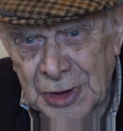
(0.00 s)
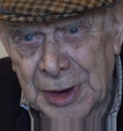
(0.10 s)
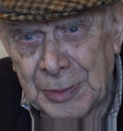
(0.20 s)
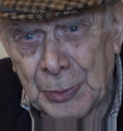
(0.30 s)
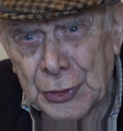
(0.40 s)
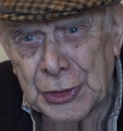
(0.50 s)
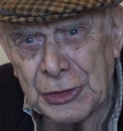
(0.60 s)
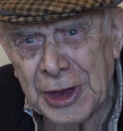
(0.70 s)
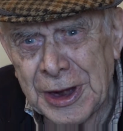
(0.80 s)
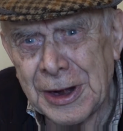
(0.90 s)
But
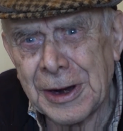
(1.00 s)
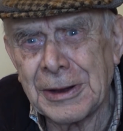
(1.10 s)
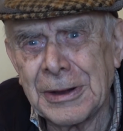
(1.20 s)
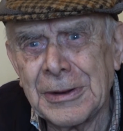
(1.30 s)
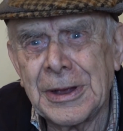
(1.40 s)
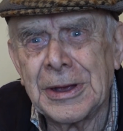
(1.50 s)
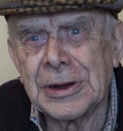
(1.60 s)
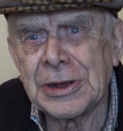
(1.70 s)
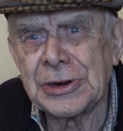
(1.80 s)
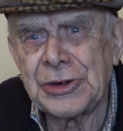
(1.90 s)
then
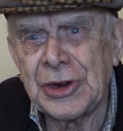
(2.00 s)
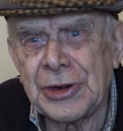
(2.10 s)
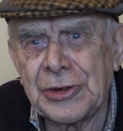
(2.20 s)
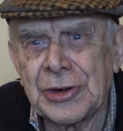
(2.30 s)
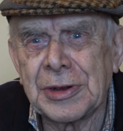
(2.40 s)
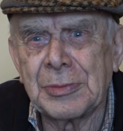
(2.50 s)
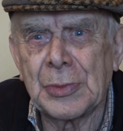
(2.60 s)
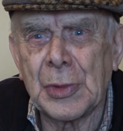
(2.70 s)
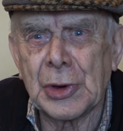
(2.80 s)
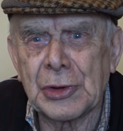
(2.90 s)
I did
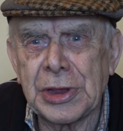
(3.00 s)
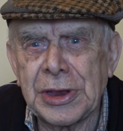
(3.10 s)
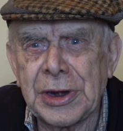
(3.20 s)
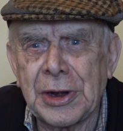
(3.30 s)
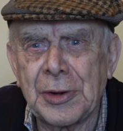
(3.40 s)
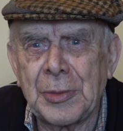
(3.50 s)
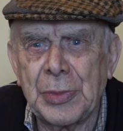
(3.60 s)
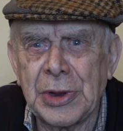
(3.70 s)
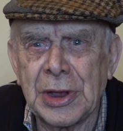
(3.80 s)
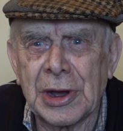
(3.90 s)
marine
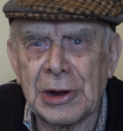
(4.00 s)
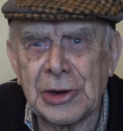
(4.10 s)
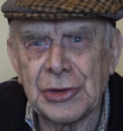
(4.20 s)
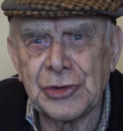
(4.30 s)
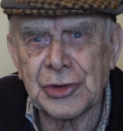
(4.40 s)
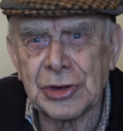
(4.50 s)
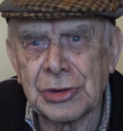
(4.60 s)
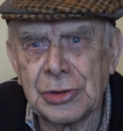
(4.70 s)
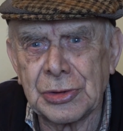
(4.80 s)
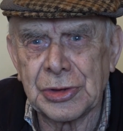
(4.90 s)
biology.
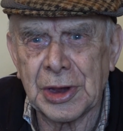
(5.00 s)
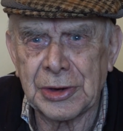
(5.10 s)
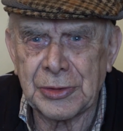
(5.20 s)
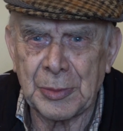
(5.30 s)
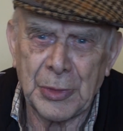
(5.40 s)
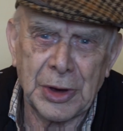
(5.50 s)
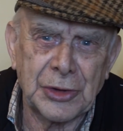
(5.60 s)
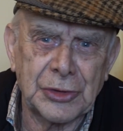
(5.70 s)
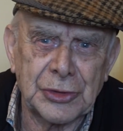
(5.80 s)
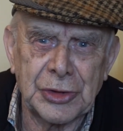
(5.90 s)
That
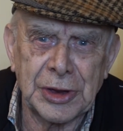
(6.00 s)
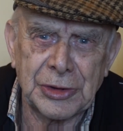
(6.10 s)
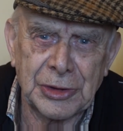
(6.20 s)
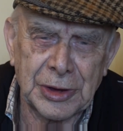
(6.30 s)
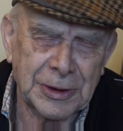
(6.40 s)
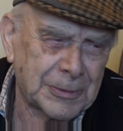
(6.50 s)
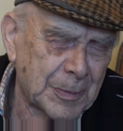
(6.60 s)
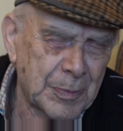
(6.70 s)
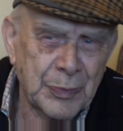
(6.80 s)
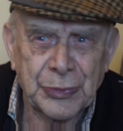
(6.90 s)
meant then the
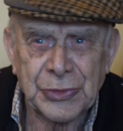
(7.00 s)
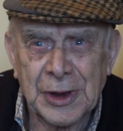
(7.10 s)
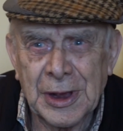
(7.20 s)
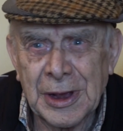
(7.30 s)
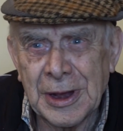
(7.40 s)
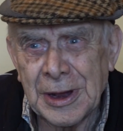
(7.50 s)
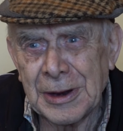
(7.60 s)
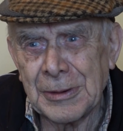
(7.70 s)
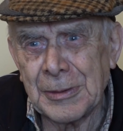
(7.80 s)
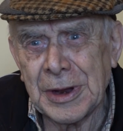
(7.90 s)

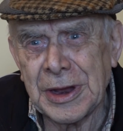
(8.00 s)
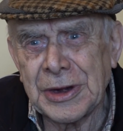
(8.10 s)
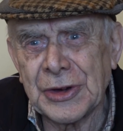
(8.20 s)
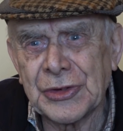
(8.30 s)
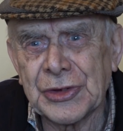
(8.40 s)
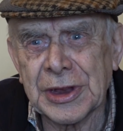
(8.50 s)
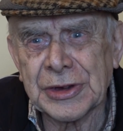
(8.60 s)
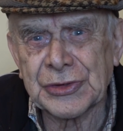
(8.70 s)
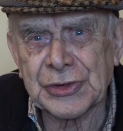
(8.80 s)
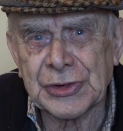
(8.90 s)

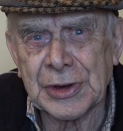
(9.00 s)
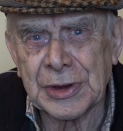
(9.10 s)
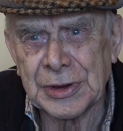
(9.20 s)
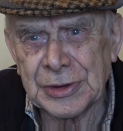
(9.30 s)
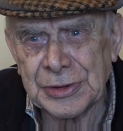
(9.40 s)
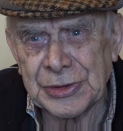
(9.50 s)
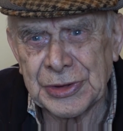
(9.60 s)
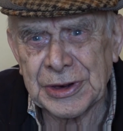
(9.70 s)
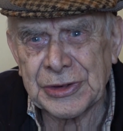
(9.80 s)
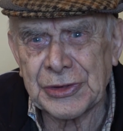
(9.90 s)
insects
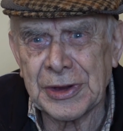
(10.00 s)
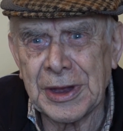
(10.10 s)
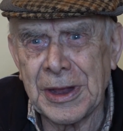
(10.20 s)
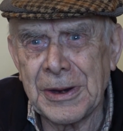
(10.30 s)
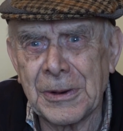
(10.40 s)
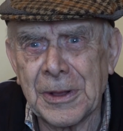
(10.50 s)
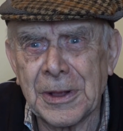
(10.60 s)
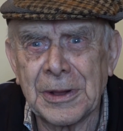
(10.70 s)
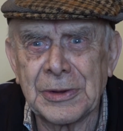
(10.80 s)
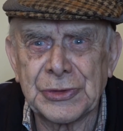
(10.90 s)
that's in
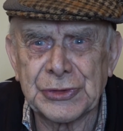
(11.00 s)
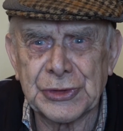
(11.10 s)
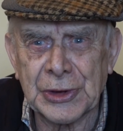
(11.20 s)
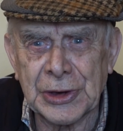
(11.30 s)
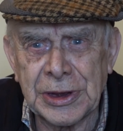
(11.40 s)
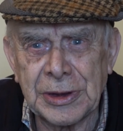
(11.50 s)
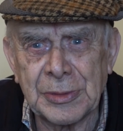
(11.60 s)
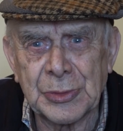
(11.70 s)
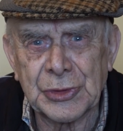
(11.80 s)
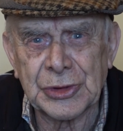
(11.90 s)
the streams.